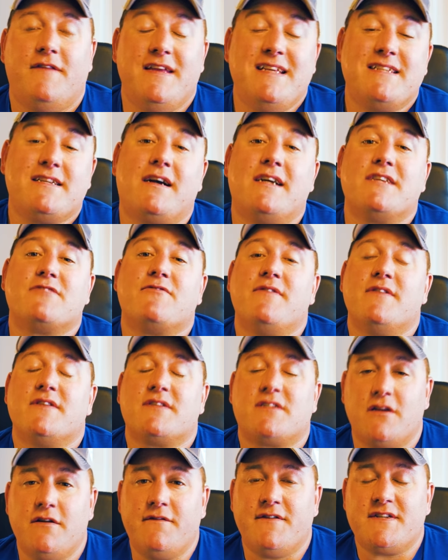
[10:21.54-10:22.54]
These guys are in the
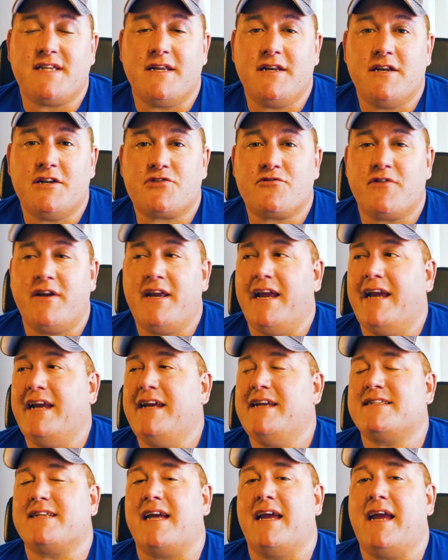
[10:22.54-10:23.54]
service industry.
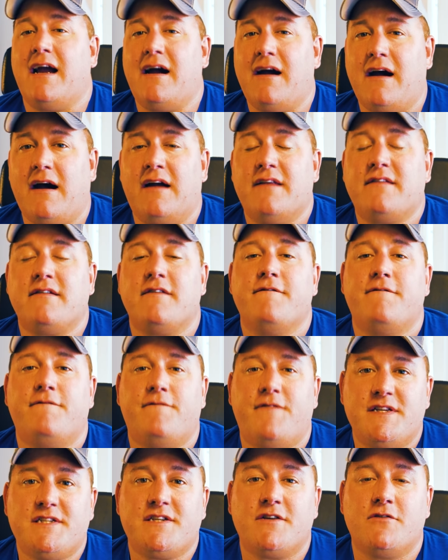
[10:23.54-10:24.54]
It is a hard,
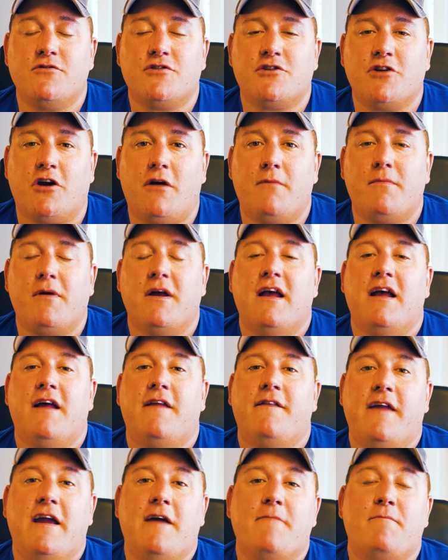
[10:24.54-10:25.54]
physical job.
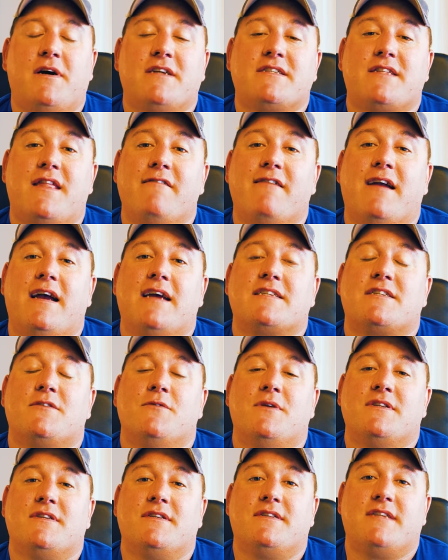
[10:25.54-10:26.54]
They are busting their ass
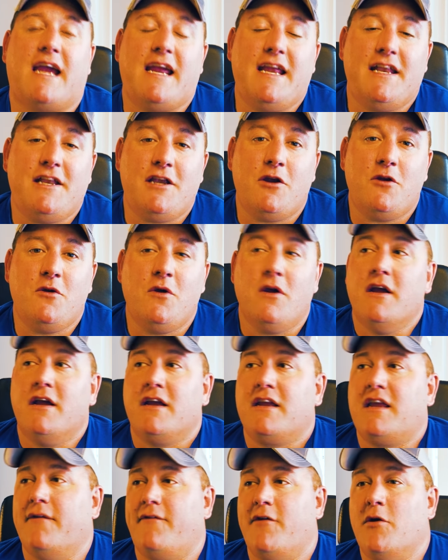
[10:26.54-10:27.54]
to entertain you,
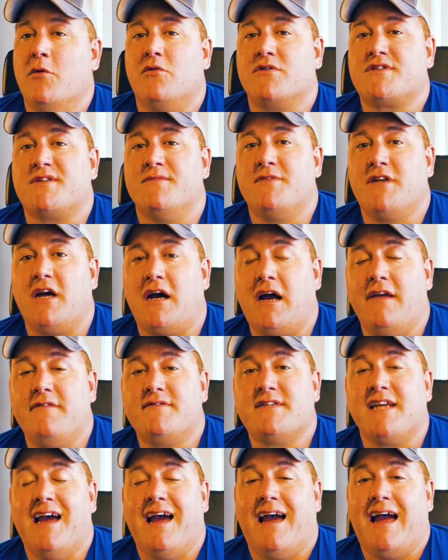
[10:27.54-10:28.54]
give you awesome
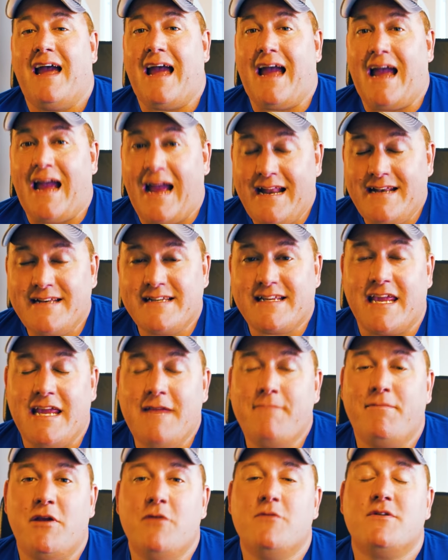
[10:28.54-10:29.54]
dives, and
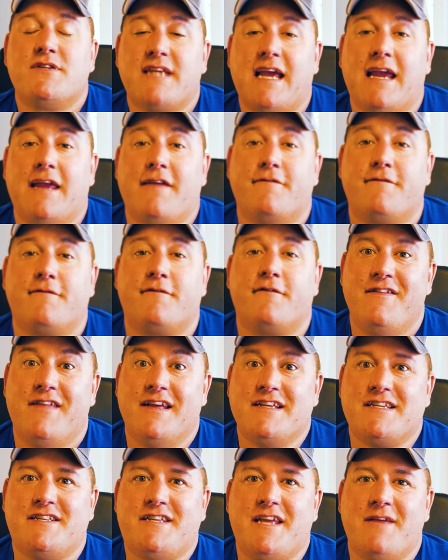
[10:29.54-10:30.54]
keep you safe.
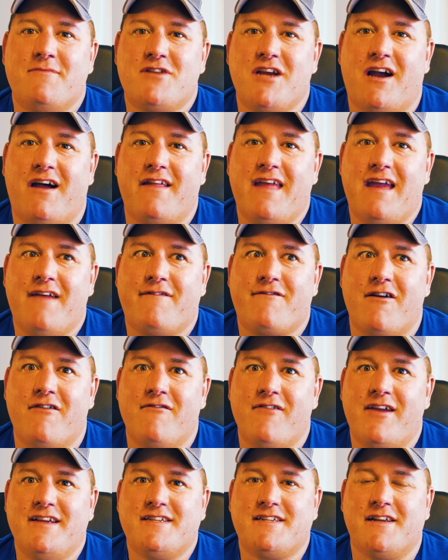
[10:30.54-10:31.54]
There's a tip jar there for a
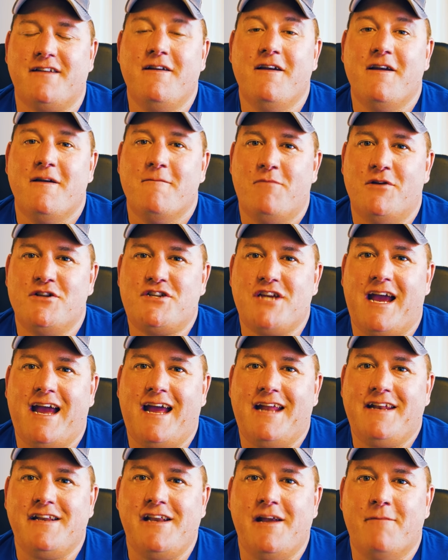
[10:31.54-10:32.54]
reason. Put your
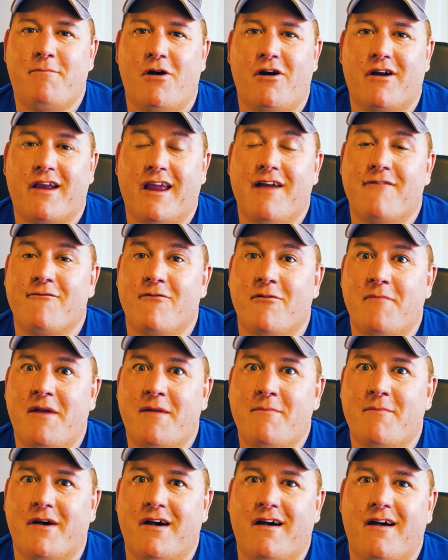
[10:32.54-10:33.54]
hand in your pocket and
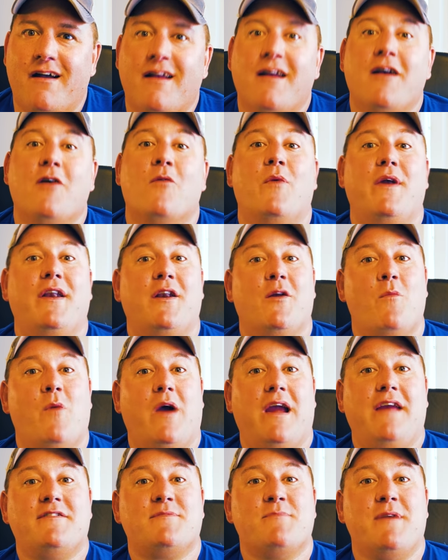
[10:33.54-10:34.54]
remember, wind and
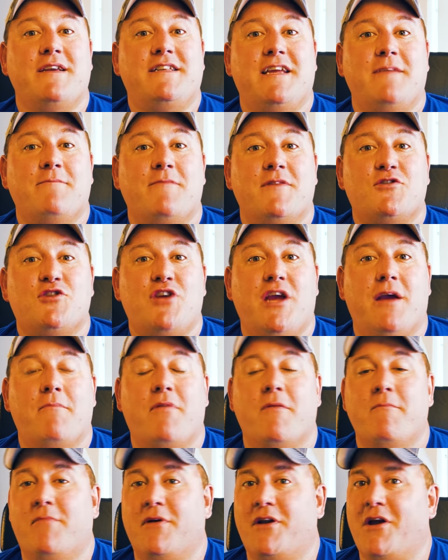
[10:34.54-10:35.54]
waves may tip the ship,
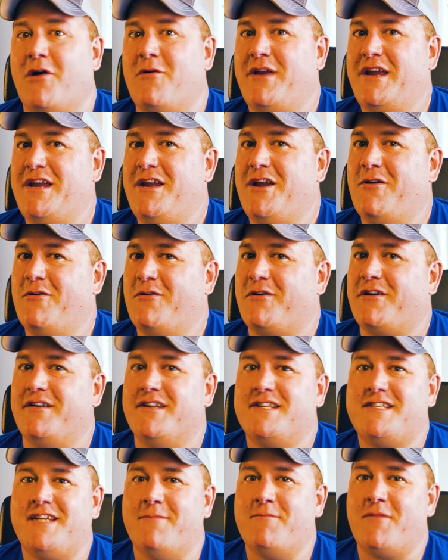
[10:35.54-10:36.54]
but only you
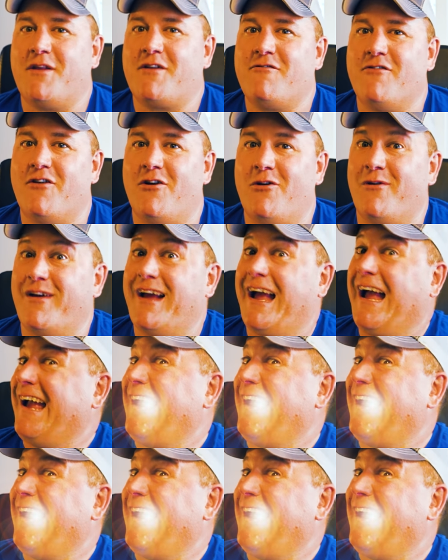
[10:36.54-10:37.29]
can tip the crew.